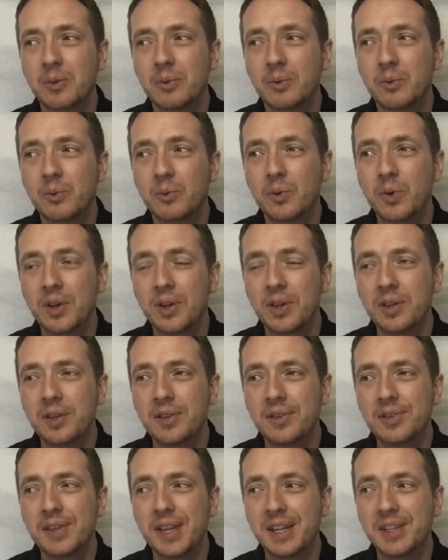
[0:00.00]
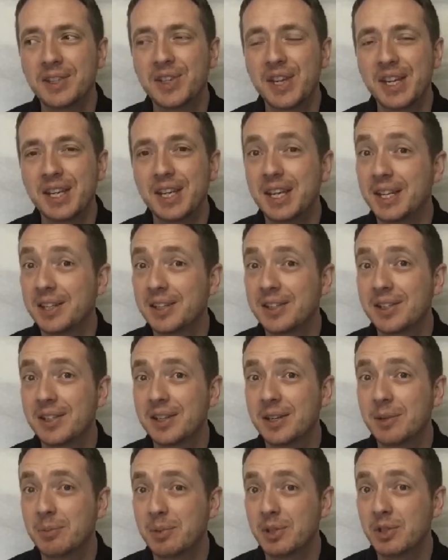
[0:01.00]
one of the things I hate
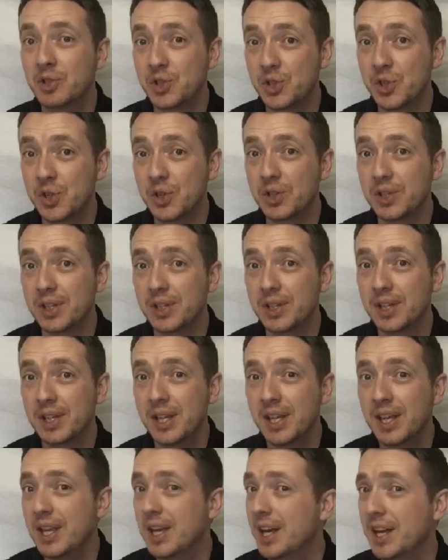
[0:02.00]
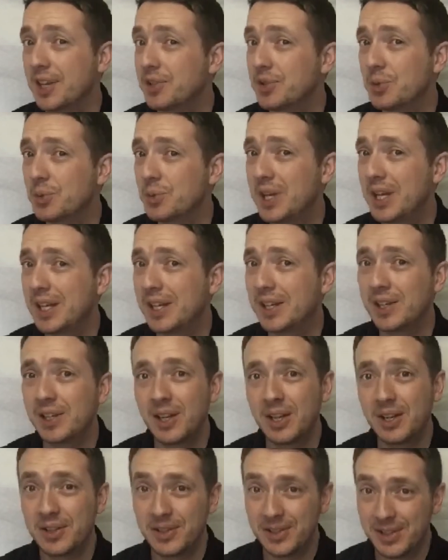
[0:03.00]
about shooting, and I don't hate a lot
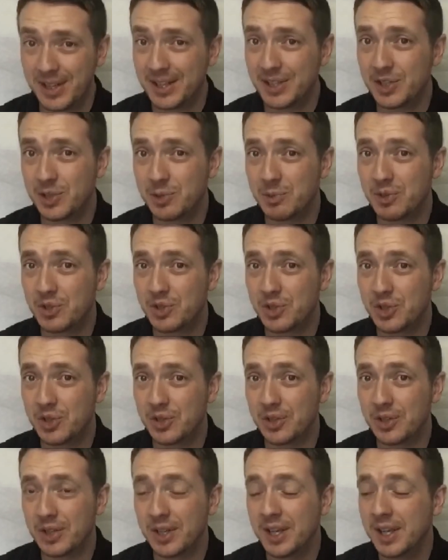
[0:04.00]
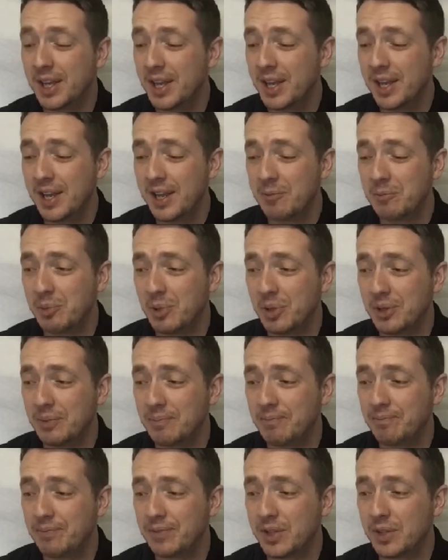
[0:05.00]
of things about shooting, but
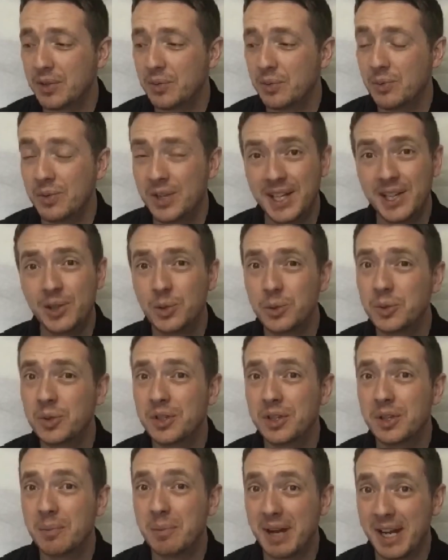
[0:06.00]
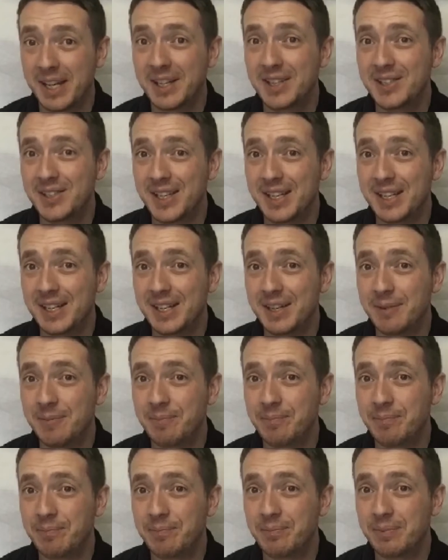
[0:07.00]
reloading the magazine
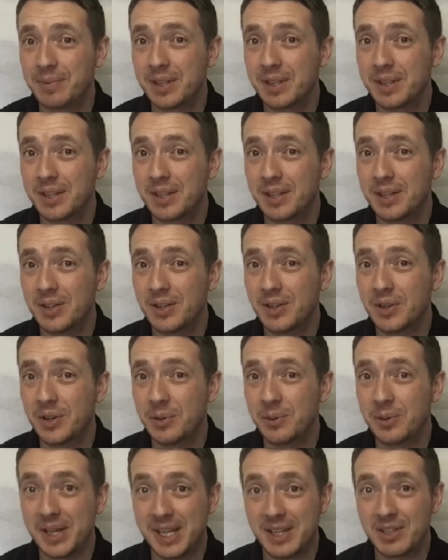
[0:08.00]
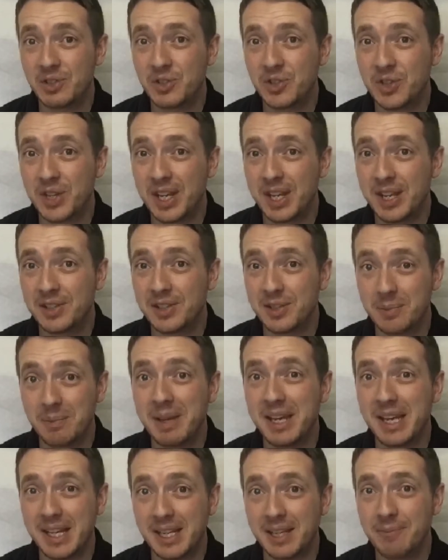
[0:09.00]
on a range day to
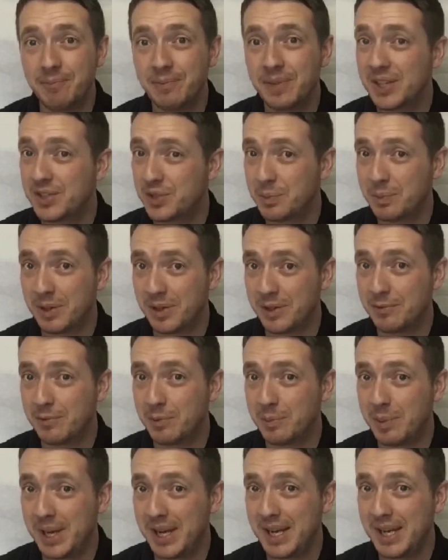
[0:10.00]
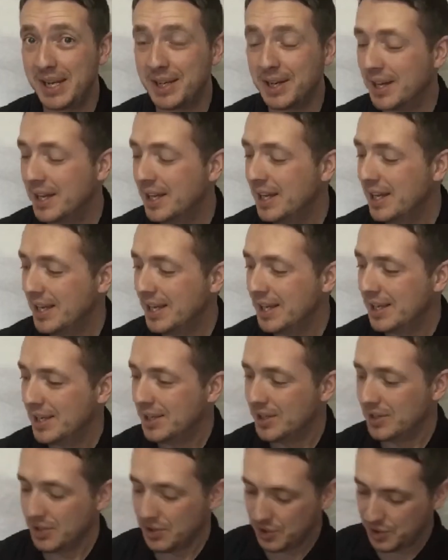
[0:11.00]
me is a bit of a pain.
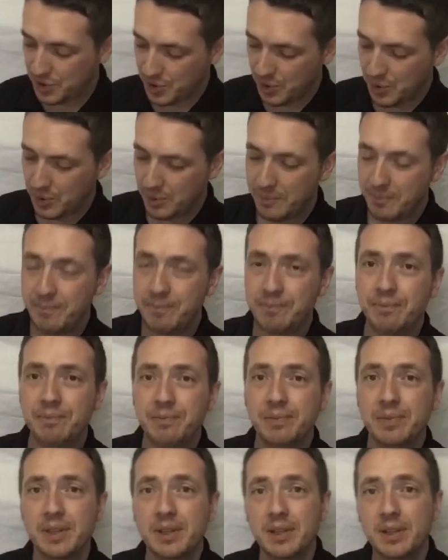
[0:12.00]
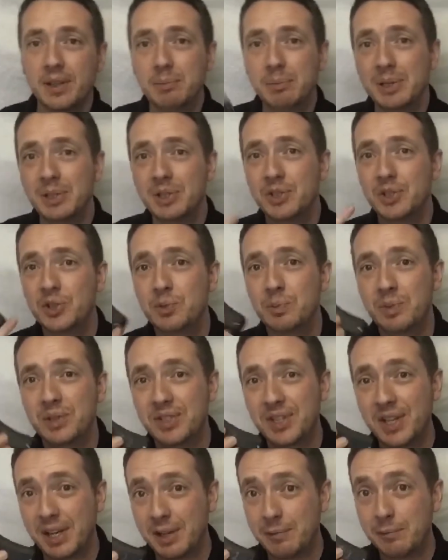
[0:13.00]
So I purchased
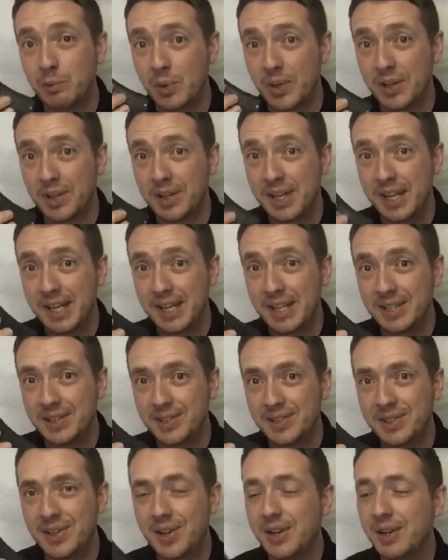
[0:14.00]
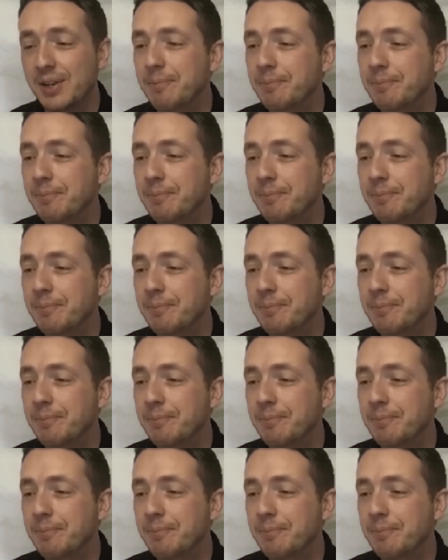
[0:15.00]
myself one of these. Now